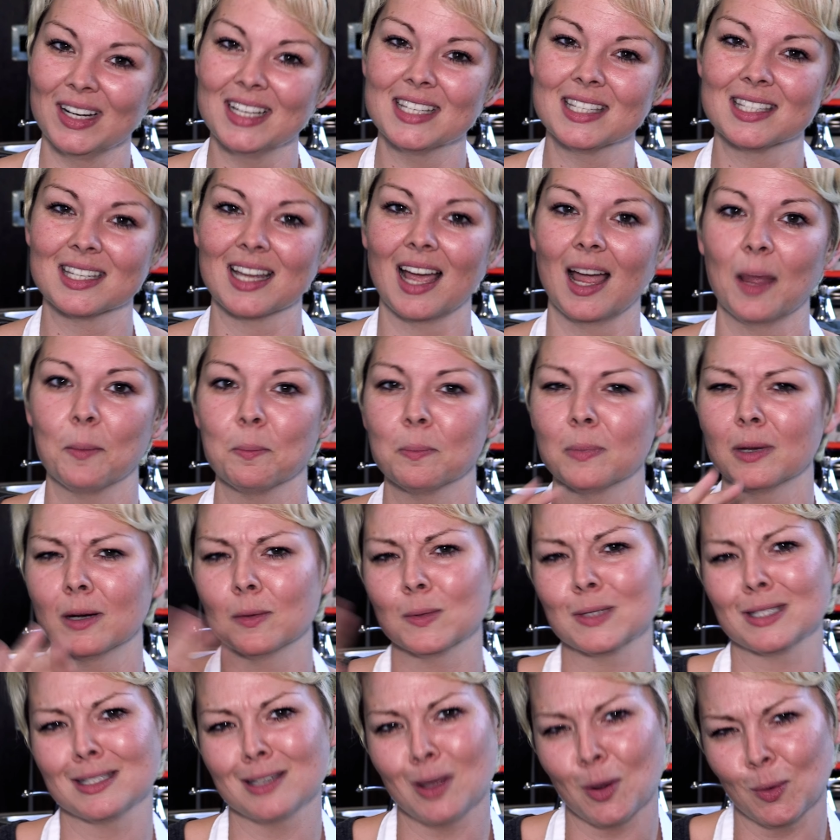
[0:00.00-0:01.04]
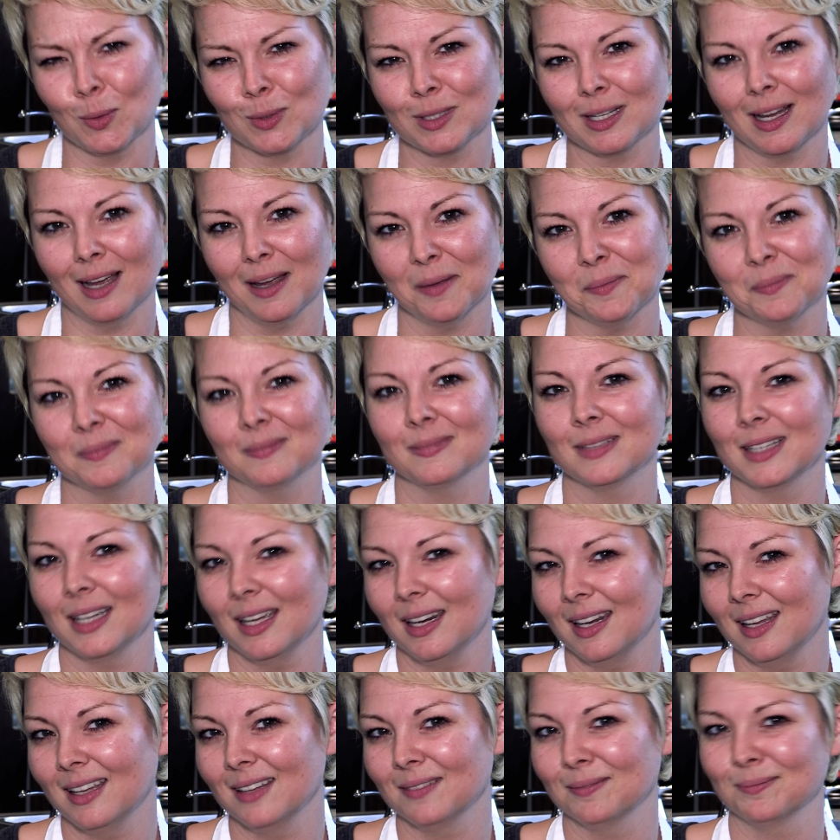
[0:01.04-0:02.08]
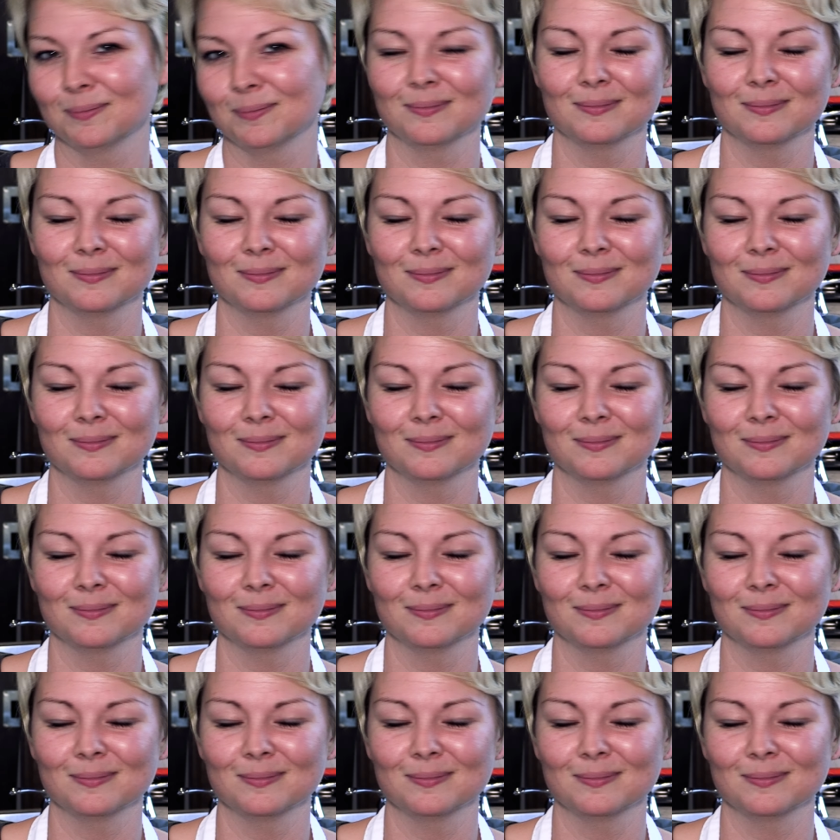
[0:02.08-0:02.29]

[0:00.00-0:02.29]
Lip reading: is time, but it was no time. Get it?